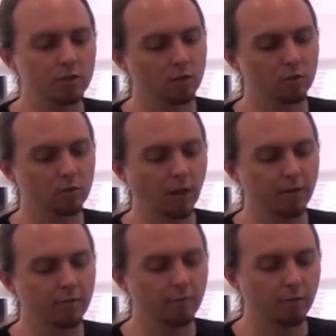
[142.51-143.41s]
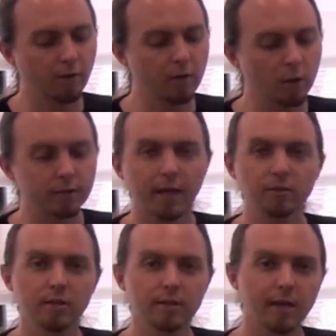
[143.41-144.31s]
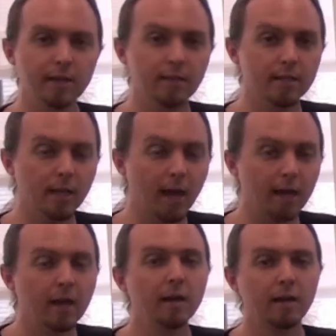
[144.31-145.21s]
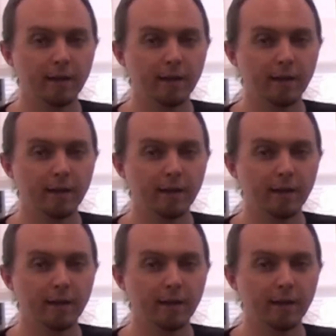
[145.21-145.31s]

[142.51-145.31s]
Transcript: So I think very well done to the TSSA.